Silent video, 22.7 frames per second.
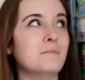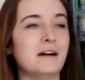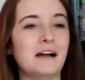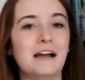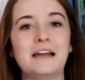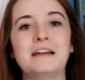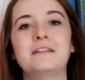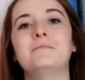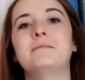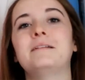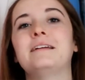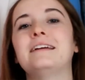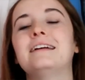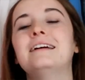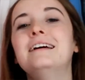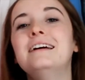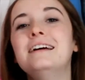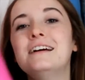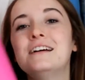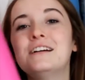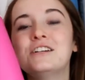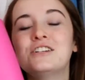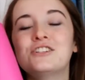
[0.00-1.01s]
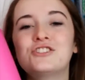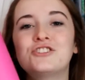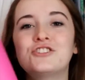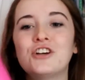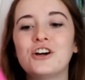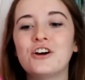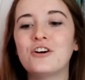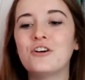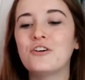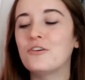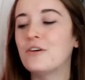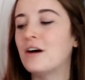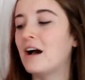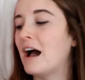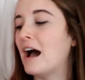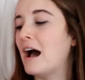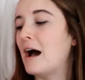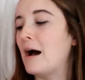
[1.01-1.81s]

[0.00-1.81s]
behind me. So,